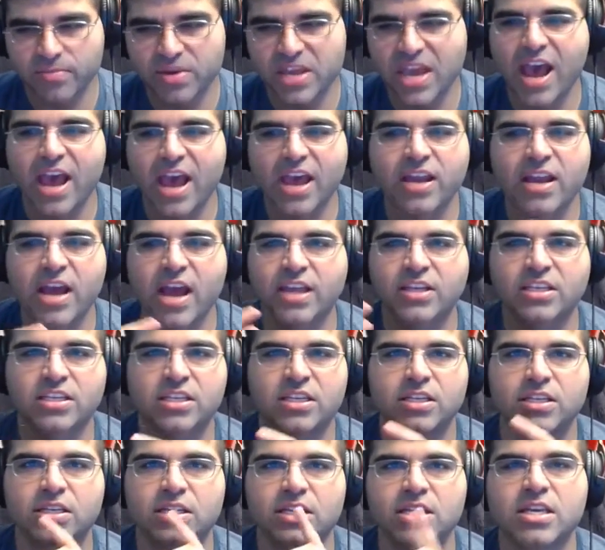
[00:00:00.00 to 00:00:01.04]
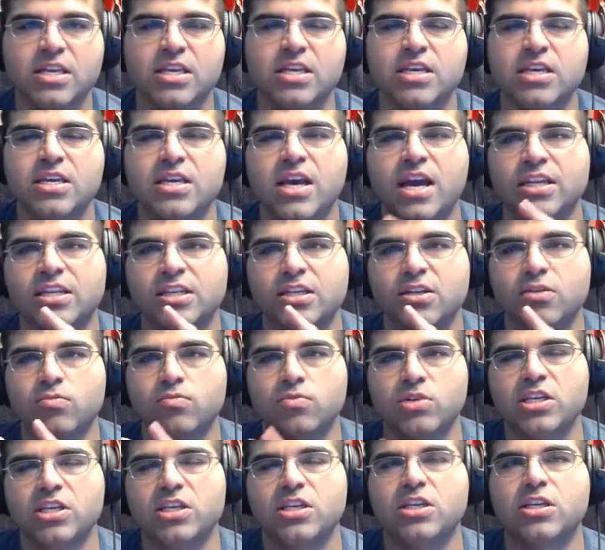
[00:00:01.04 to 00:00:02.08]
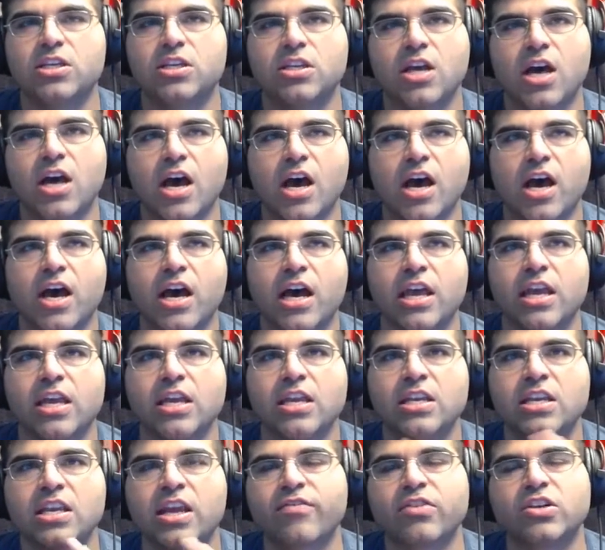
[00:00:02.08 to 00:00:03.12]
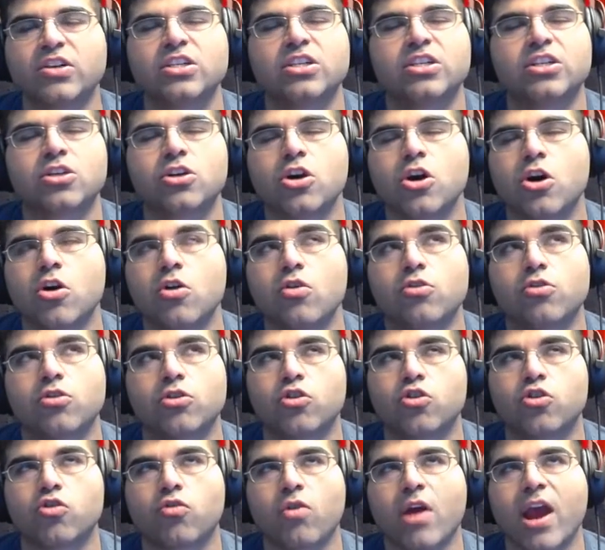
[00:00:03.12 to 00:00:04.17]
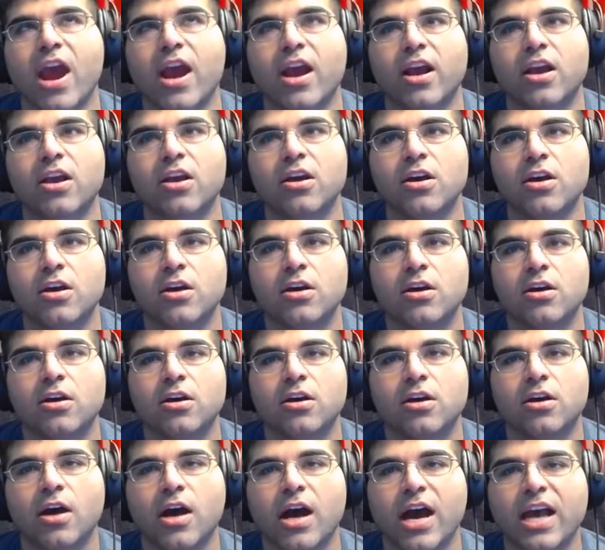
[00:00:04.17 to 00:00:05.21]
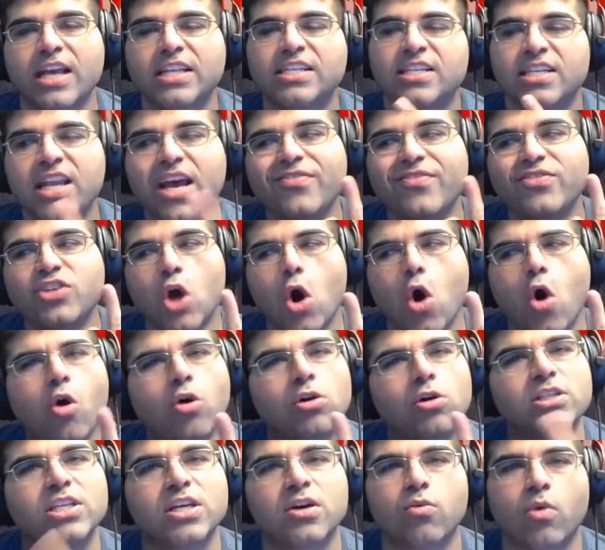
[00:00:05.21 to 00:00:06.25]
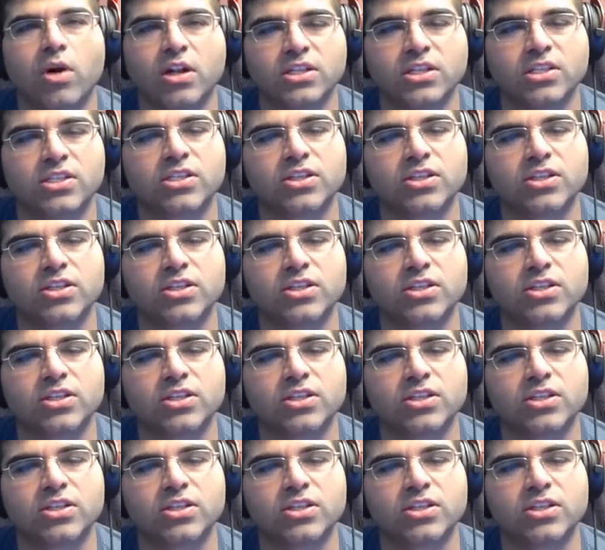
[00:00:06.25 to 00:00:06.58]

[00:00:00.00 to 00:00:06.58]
But yeah, I did E, I did weed, I never did coke or crack. I did have to hold it once,